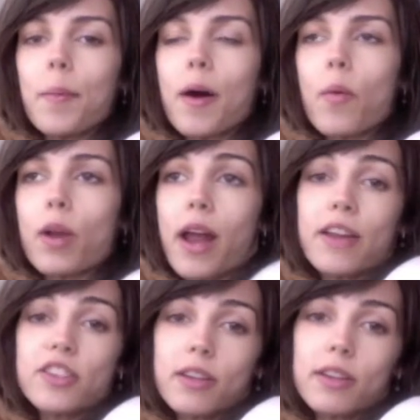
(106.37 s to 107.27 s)
What I
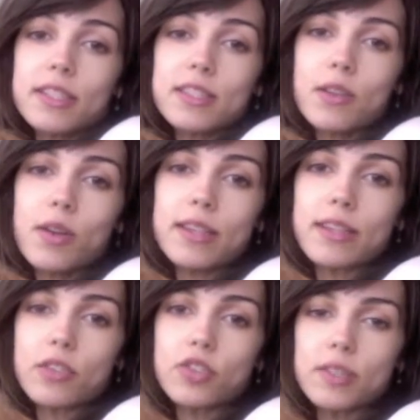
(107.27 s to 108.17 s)
generally do is
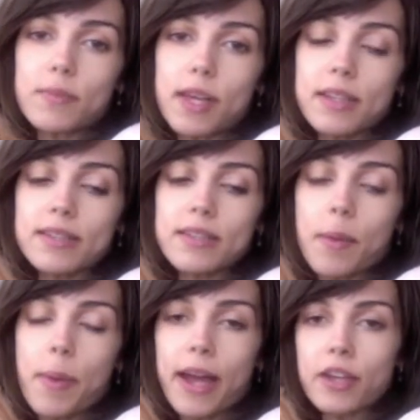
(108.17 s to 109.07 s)
I'll just mix a
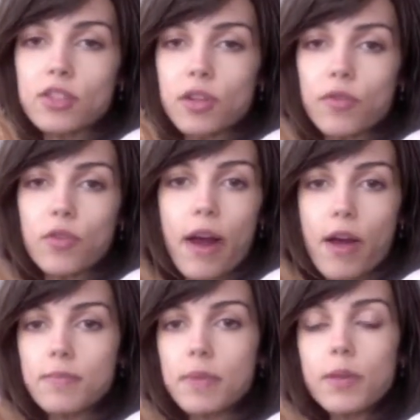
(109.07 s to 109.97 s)
package of
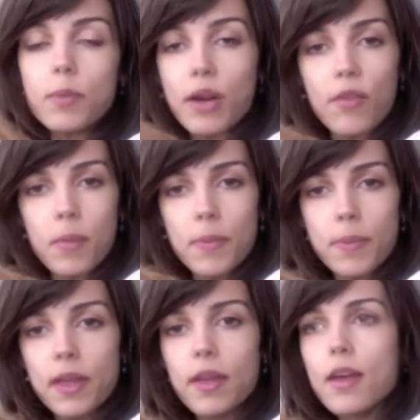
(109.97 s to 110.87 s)
ground meat, whatever it may
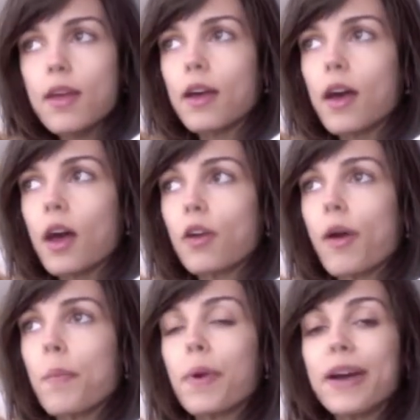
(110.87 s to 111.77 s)
be.
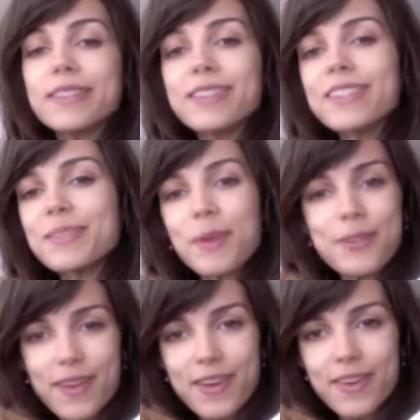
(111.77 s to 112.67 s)
Ground bison is my
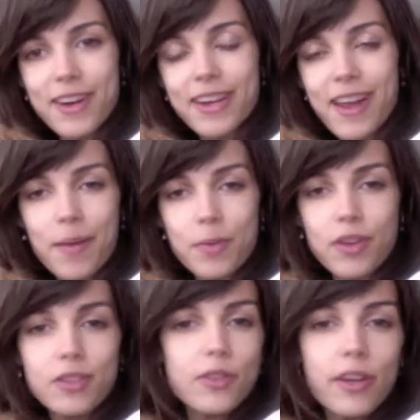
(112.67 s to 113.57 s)
favorite, but you
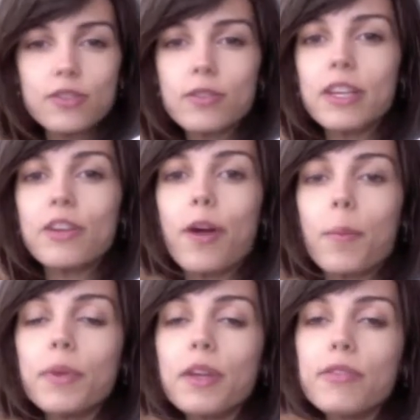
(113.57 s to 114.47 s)
can do extra lean
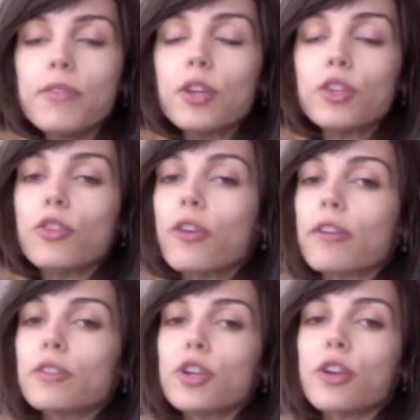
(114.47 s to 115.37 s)
ground beef, you can do
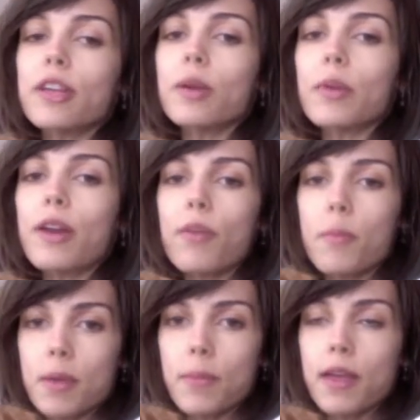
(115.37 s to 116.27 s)
ground turkey, whatever it
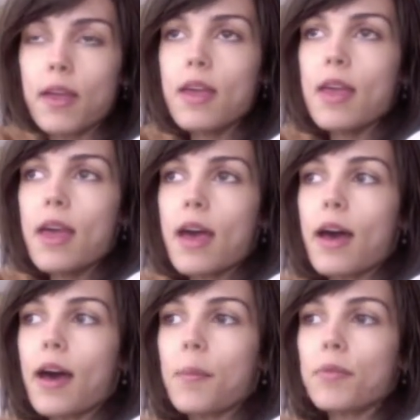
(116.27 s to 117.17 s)
may be.
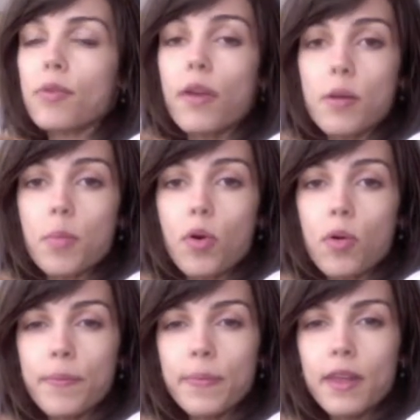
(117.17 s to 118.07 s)
Throw that in a
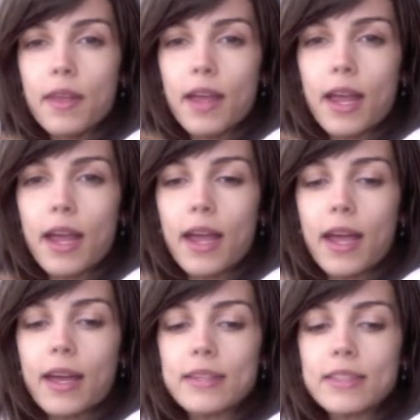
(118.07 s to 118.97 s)
bowl,
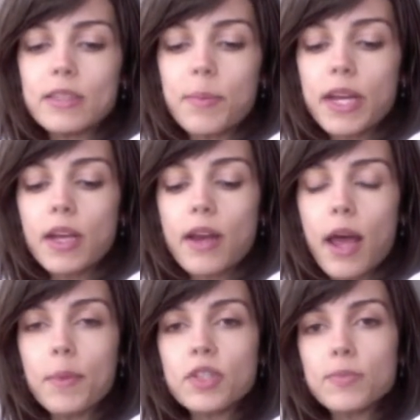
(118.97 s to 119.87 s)
and depending on how
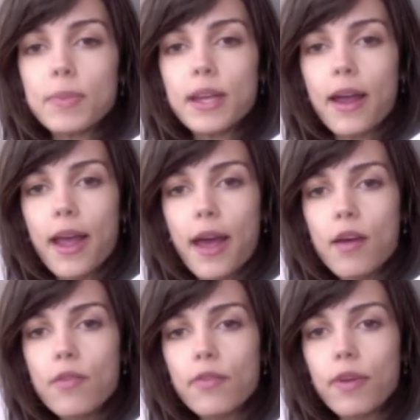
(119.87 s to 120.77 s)
much meat I
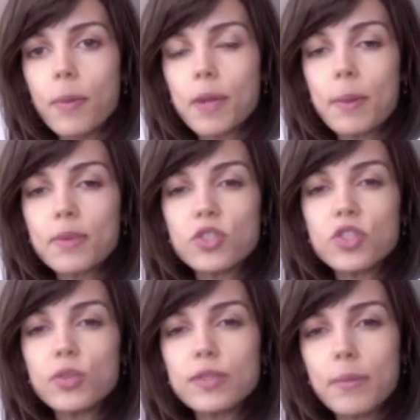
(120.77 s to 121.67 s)
have and how much
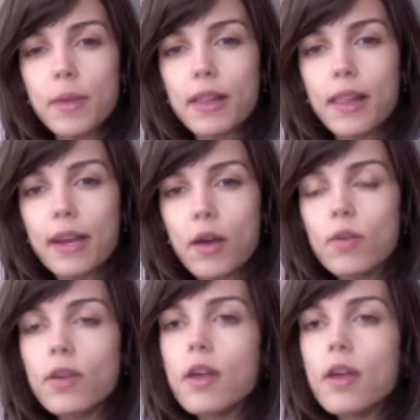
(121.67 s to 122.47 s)
juice it may let out,